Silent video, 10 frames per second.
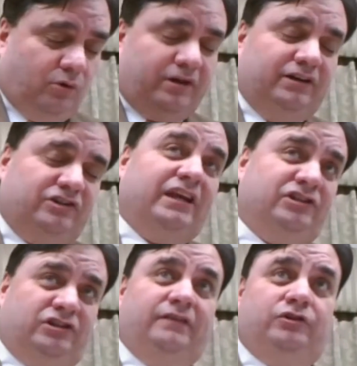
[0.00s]

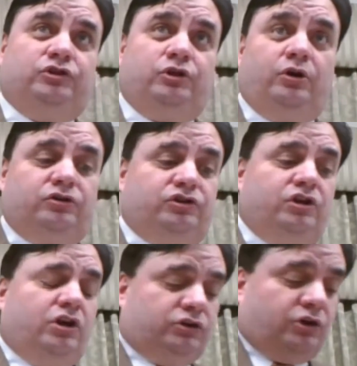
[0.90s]
organization of the church
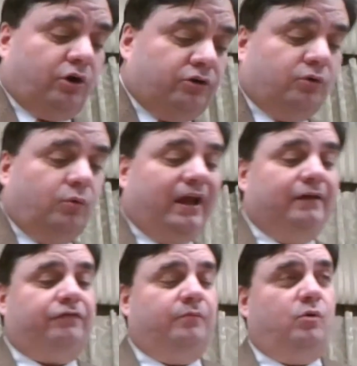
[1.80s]
turned
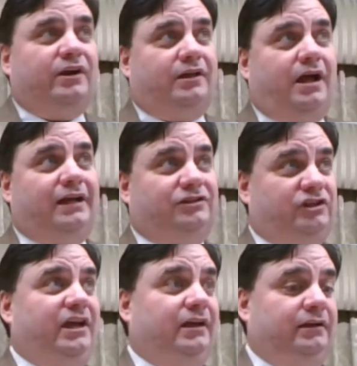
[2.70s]
away from what God
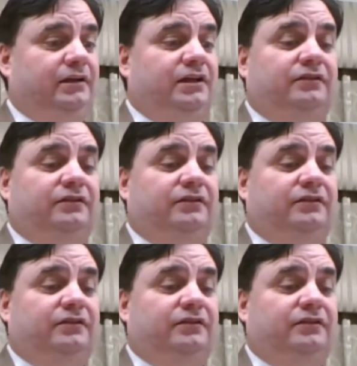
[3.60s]
said.